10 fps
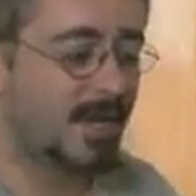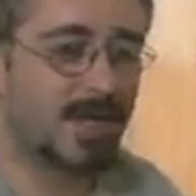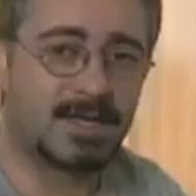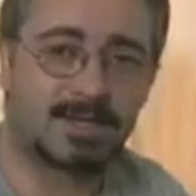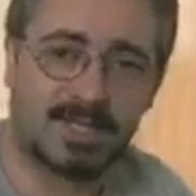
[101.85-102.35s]

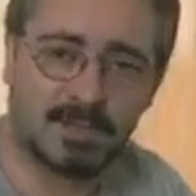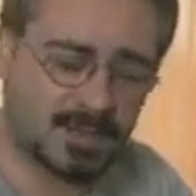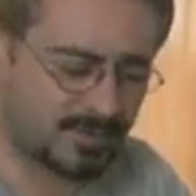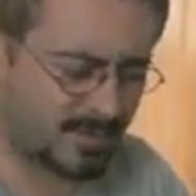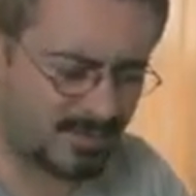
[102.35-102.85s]
and that's
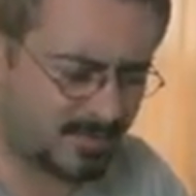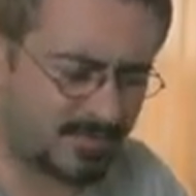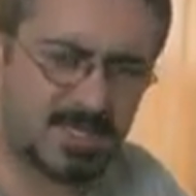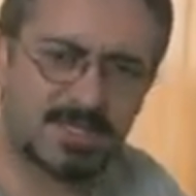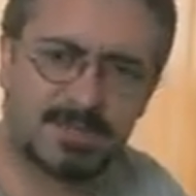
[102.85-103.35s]
one of the
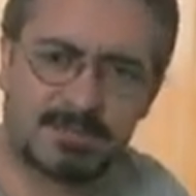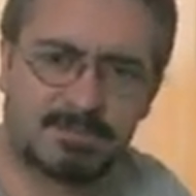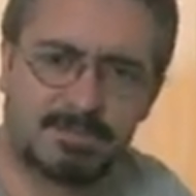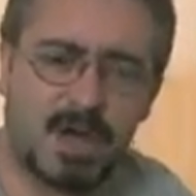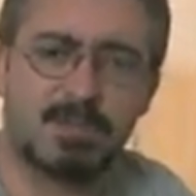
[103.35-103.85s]
biggest
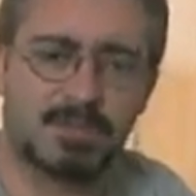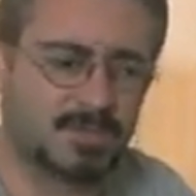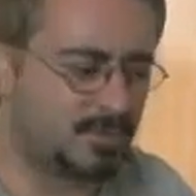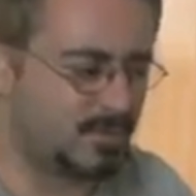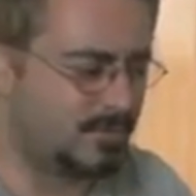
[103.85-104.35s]

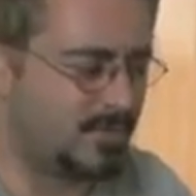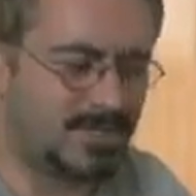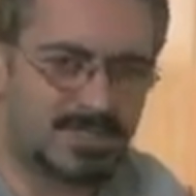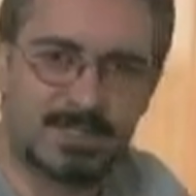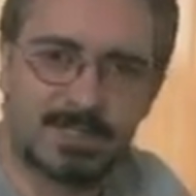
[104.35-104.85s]
problems with
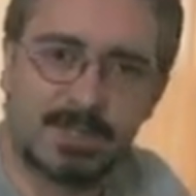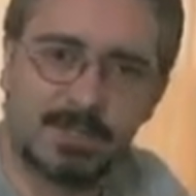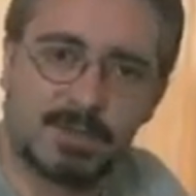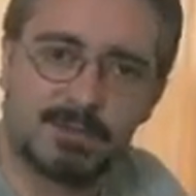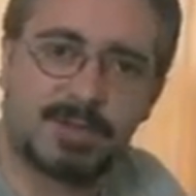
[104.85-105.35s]
these
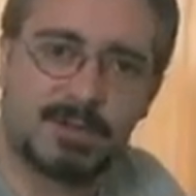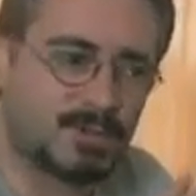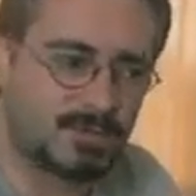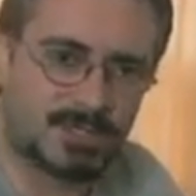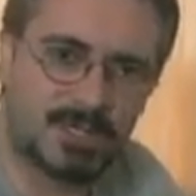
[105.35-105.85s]
little
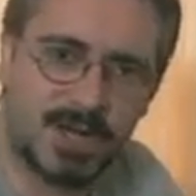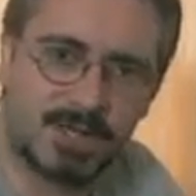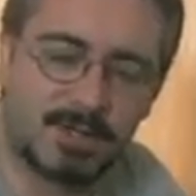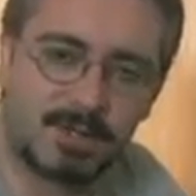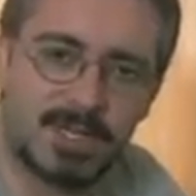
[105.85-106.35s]
phones with the
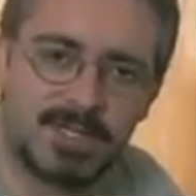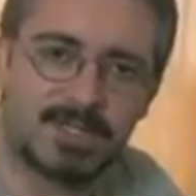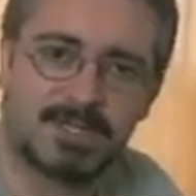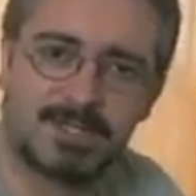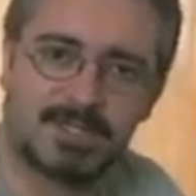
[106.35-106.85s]
tiny little
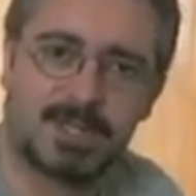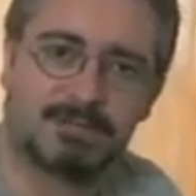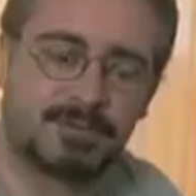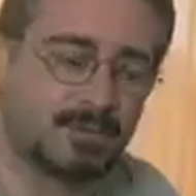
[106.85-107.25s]
lenses and stuff,